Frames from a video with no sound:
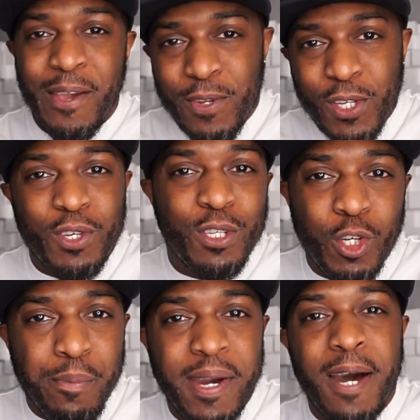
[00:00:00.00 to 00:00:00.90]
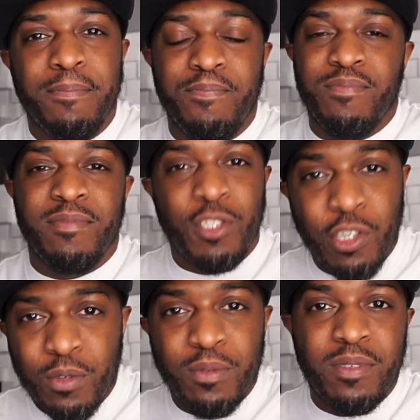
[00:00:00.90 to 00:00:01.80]
And we're just gonna chop it up,
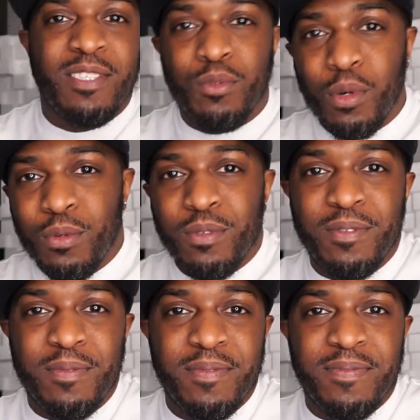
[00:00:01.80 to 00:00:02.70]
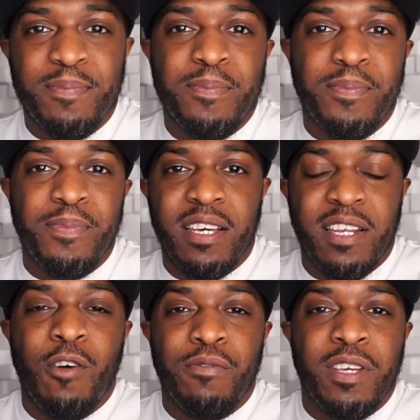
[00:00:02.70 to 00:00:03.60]
chill, talk, and
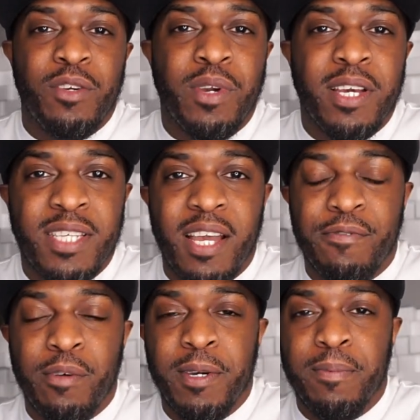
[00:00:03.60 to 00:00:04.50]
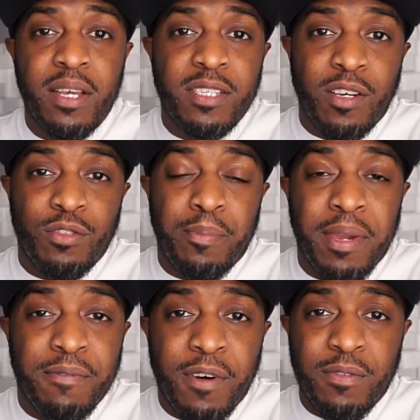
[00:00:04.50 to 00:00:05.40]
hopefully you'll get something from it. So to
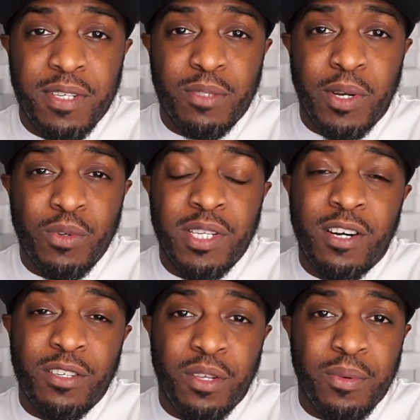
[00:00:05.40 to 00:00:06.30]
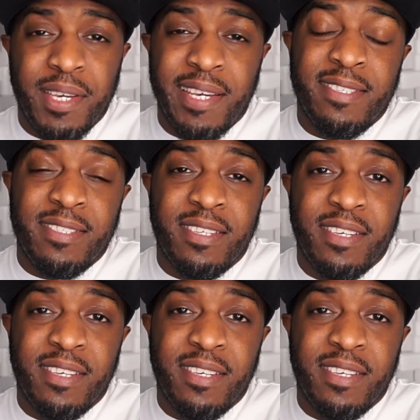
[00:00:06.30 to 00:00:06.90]
be involved with this one, all you gotta do is